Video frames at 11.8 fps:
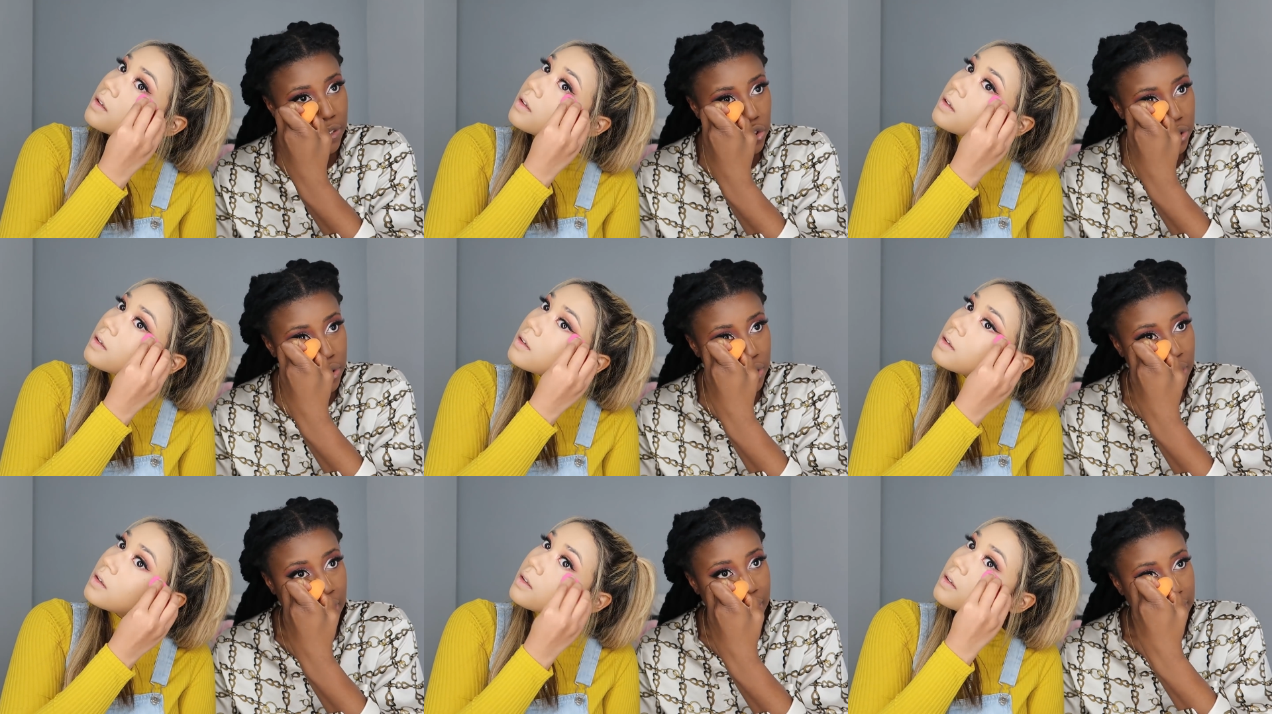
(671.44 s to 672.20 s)
Speaker 1: that just
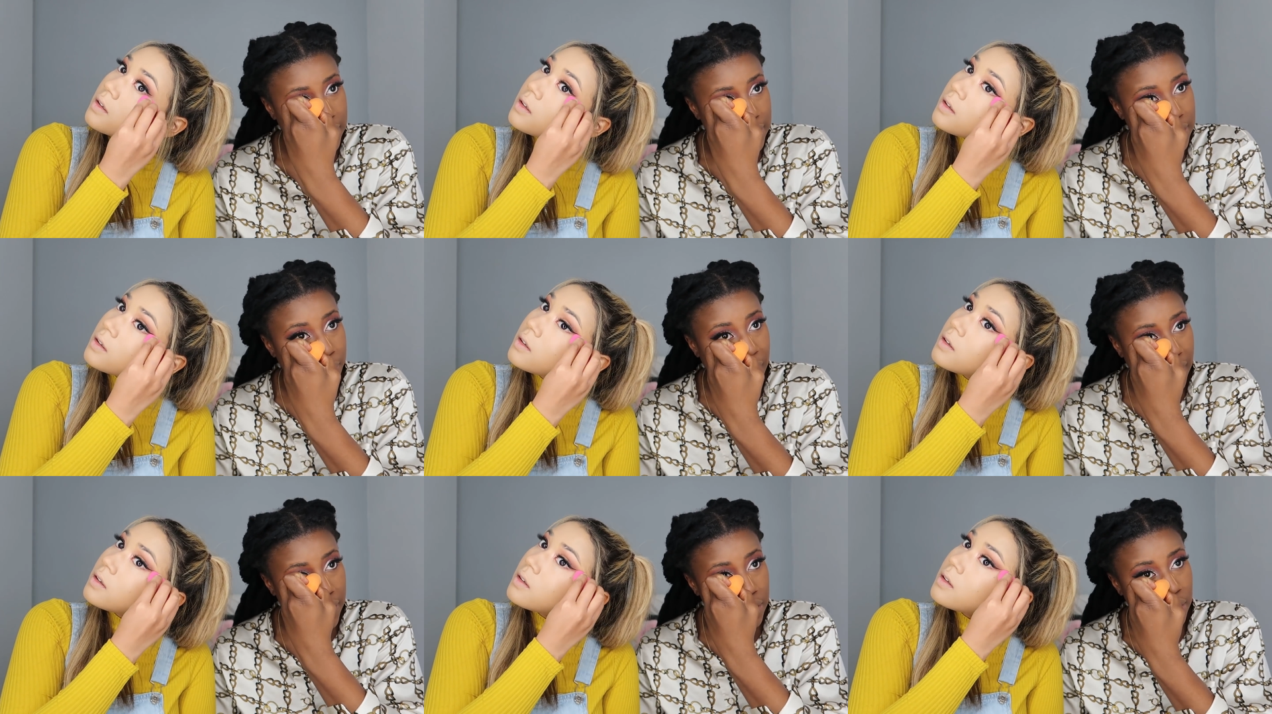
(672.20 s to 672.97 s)

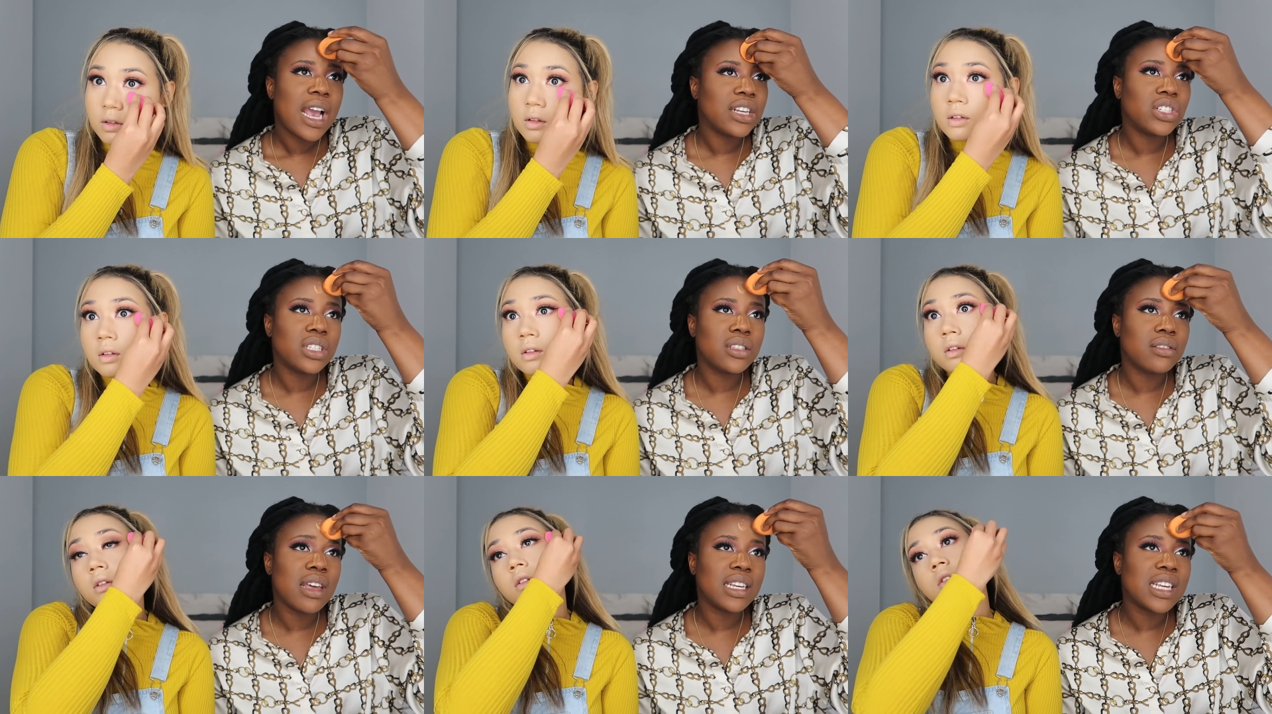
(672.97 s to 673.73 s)
dissipate. It's
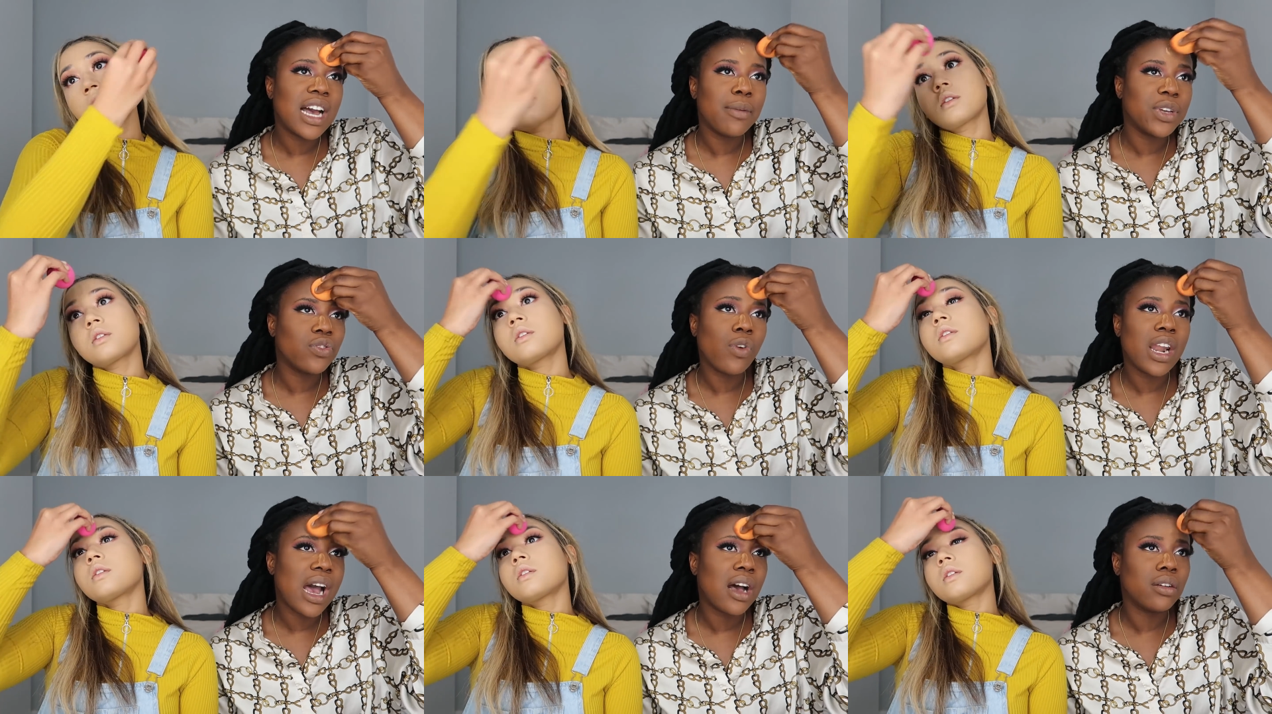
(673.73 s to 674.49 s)
just their time has
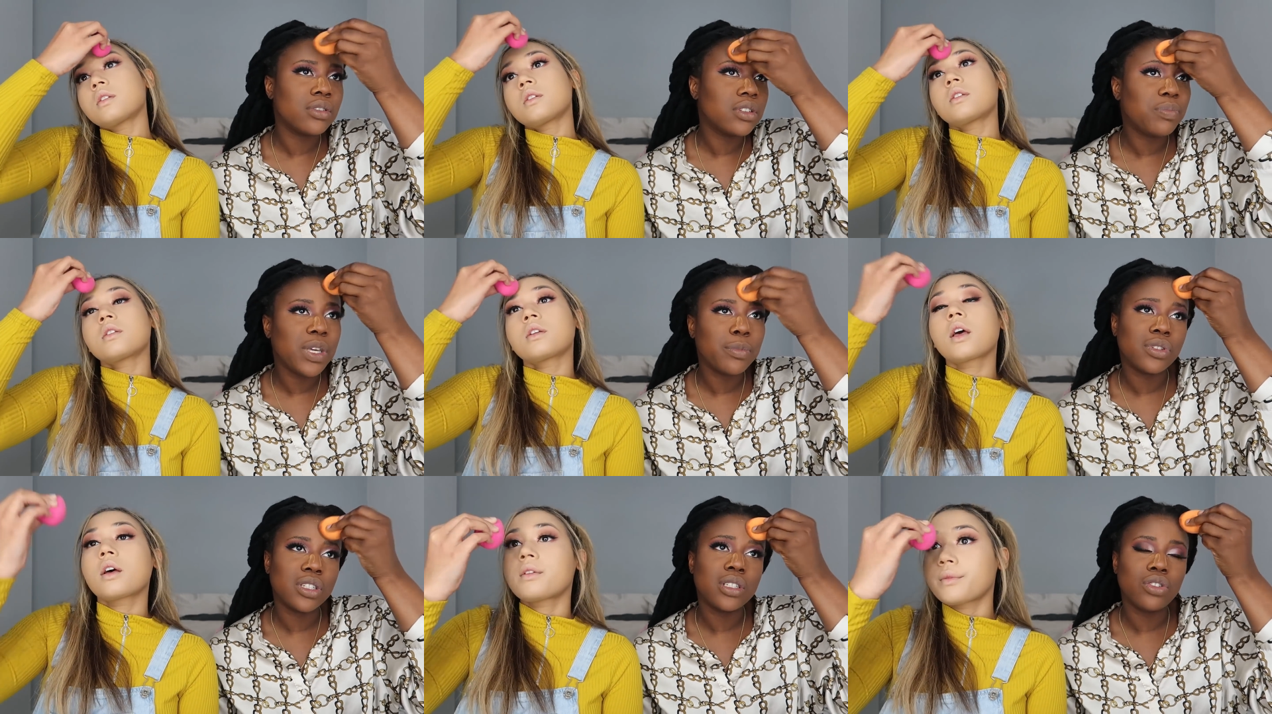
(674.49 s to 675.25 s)
run out.
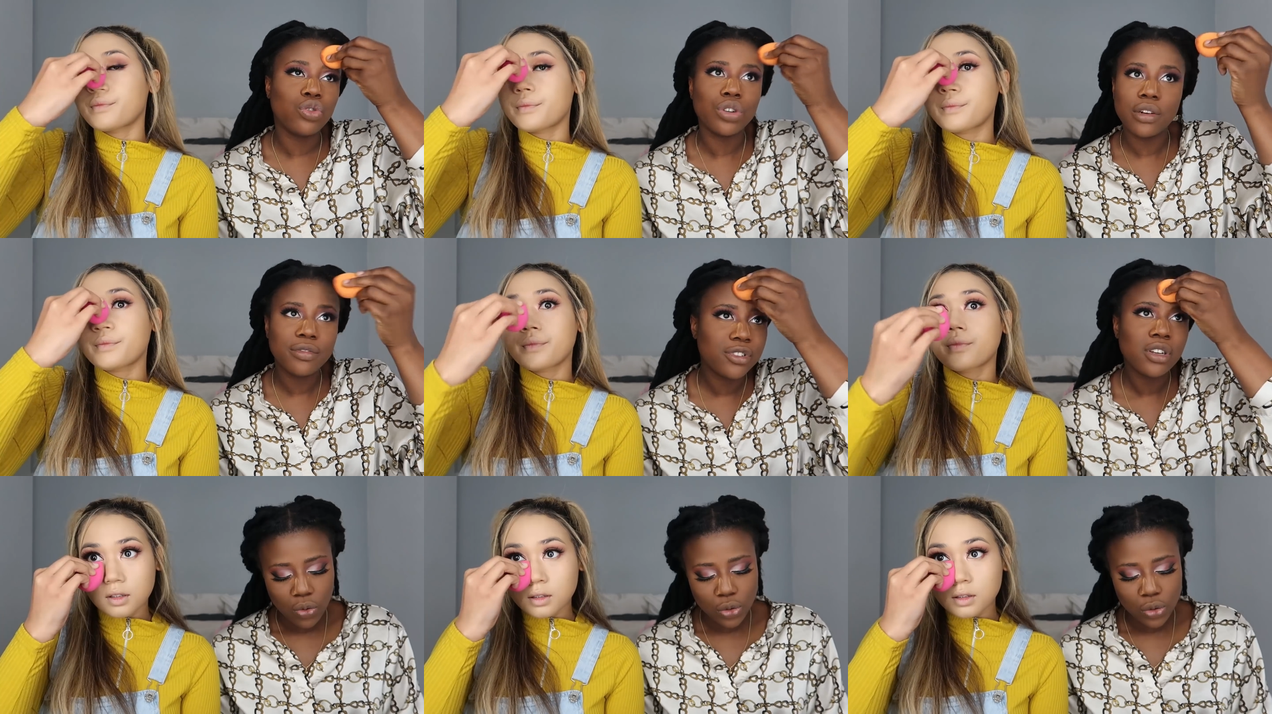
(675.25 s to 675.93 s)
People yeah. just drift.